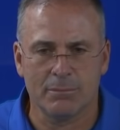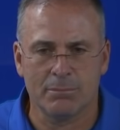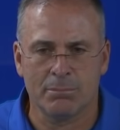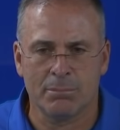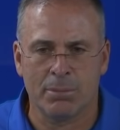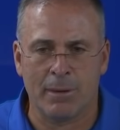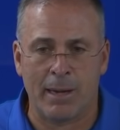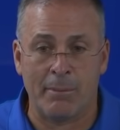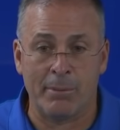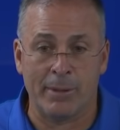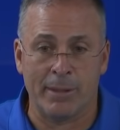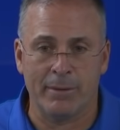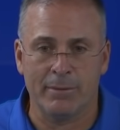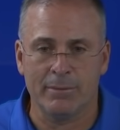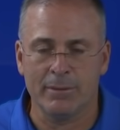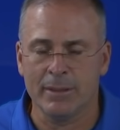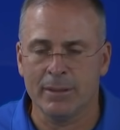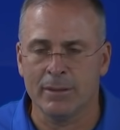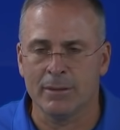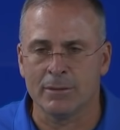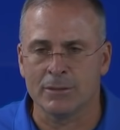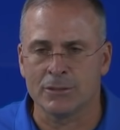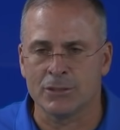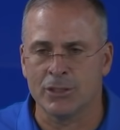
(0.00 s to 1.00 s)
probably
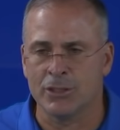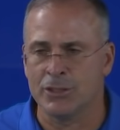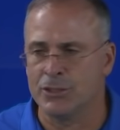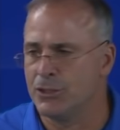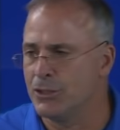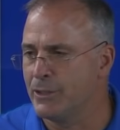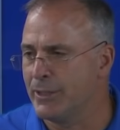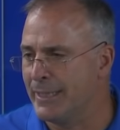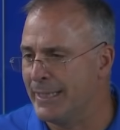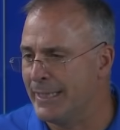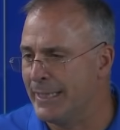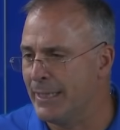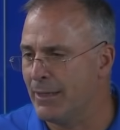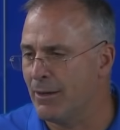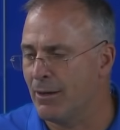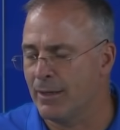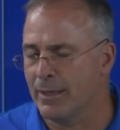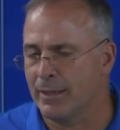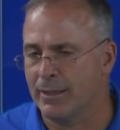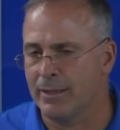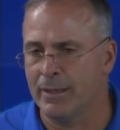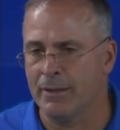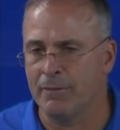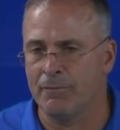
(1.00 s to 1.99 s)
you know as good as you can get
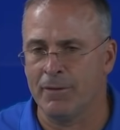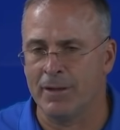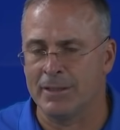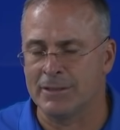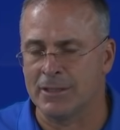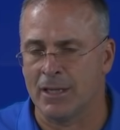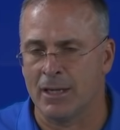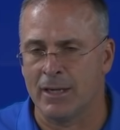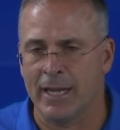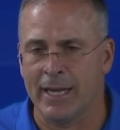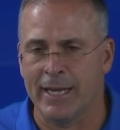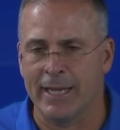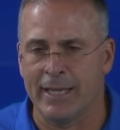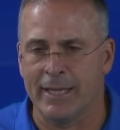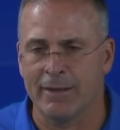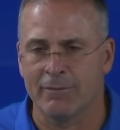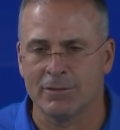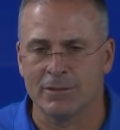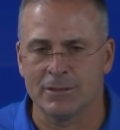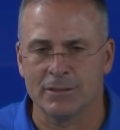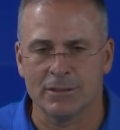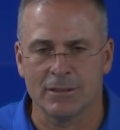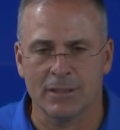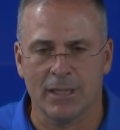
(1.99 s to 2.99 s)
on a defense on any
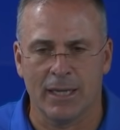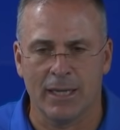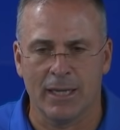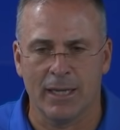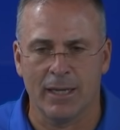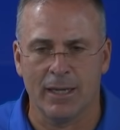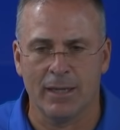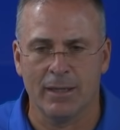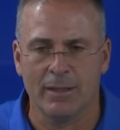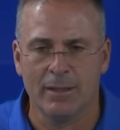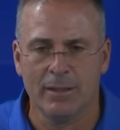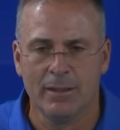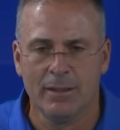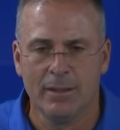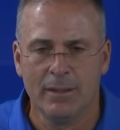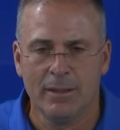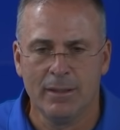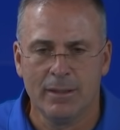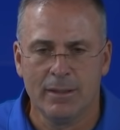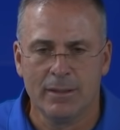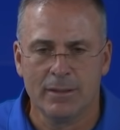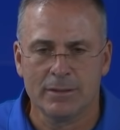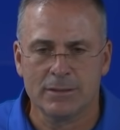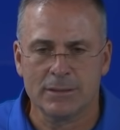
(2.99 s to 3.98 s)
given uh,
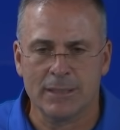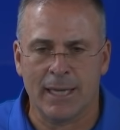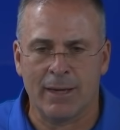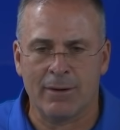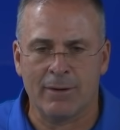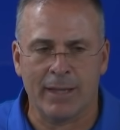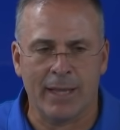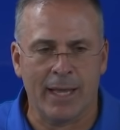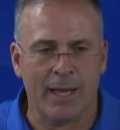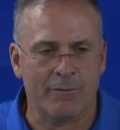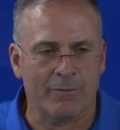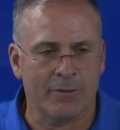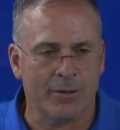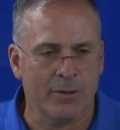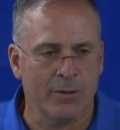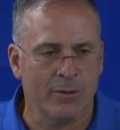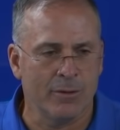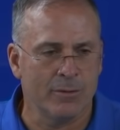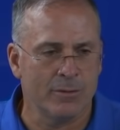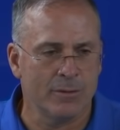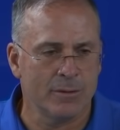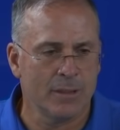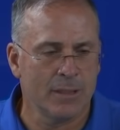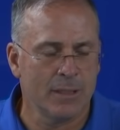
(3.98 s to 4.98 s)
Saturday
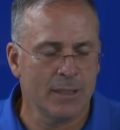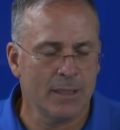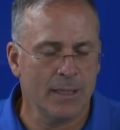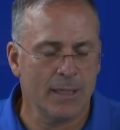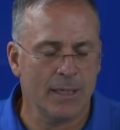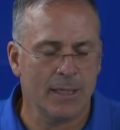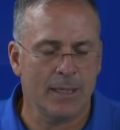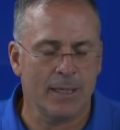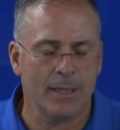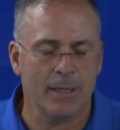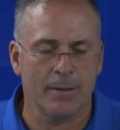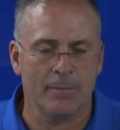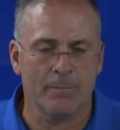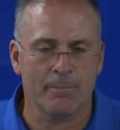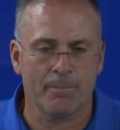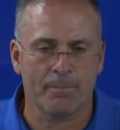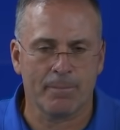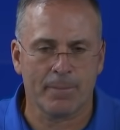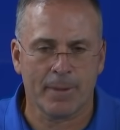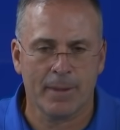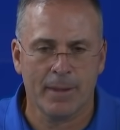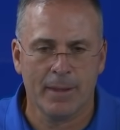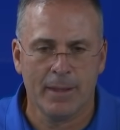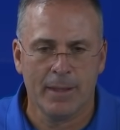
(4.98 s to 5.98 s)
afternoon. Um,
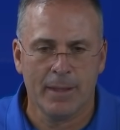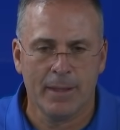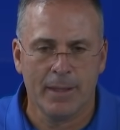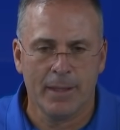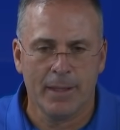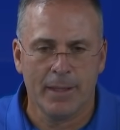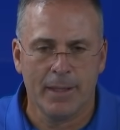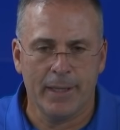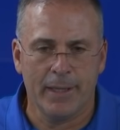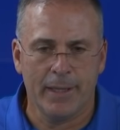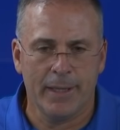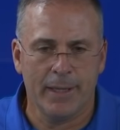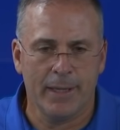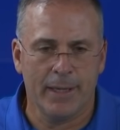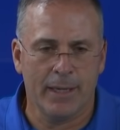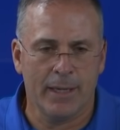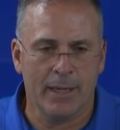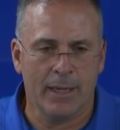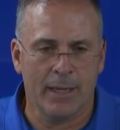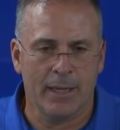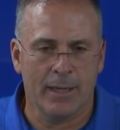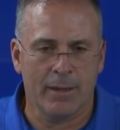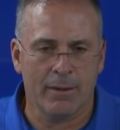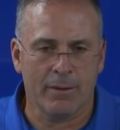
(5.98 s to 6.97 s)

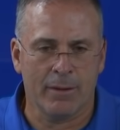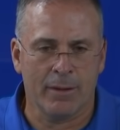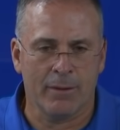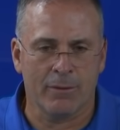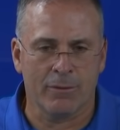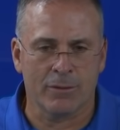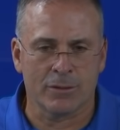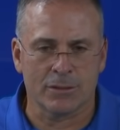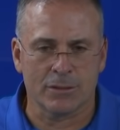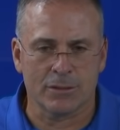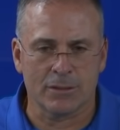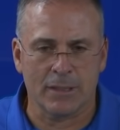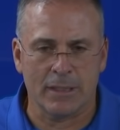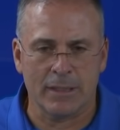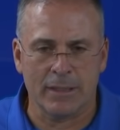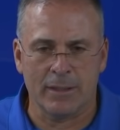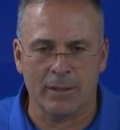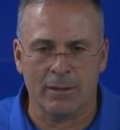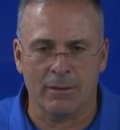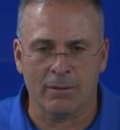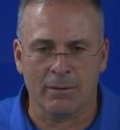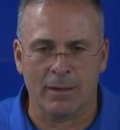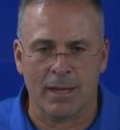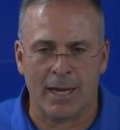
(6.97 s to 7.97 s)
and uh, you know, there's
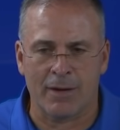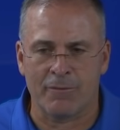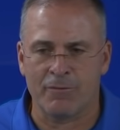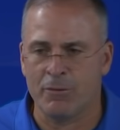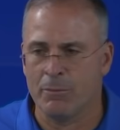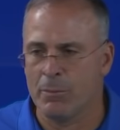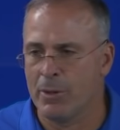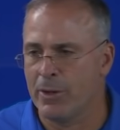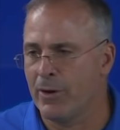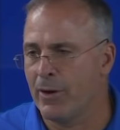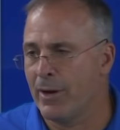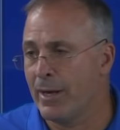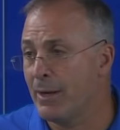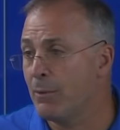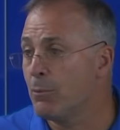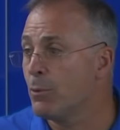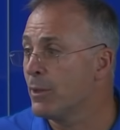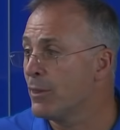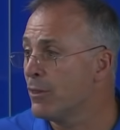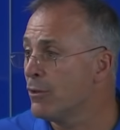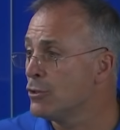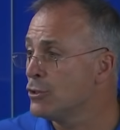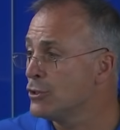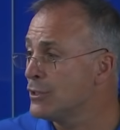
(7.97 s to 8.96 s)
you know a lot of familiarity
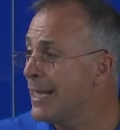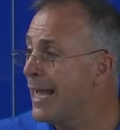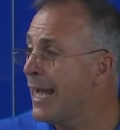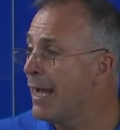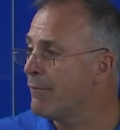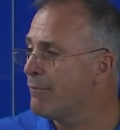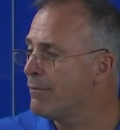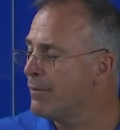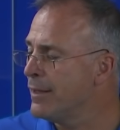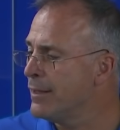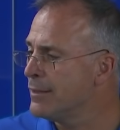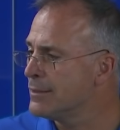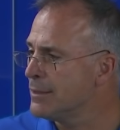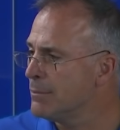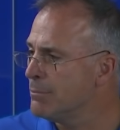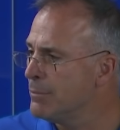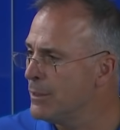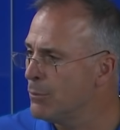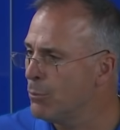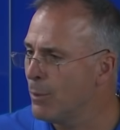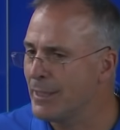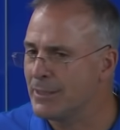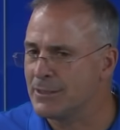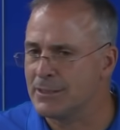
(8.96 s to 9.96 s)
with their staff. You know, it's a
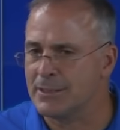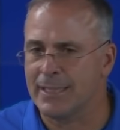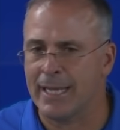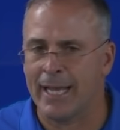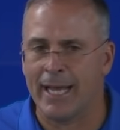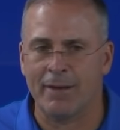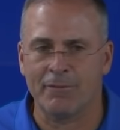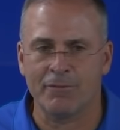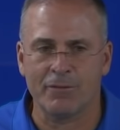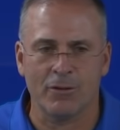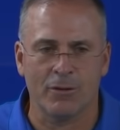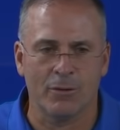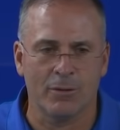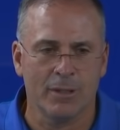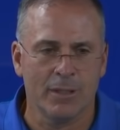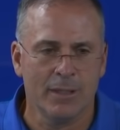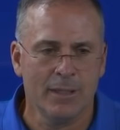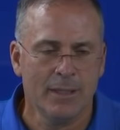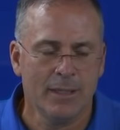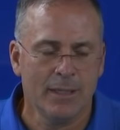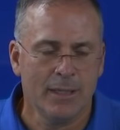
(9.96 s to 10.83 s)
Midwest staff, so.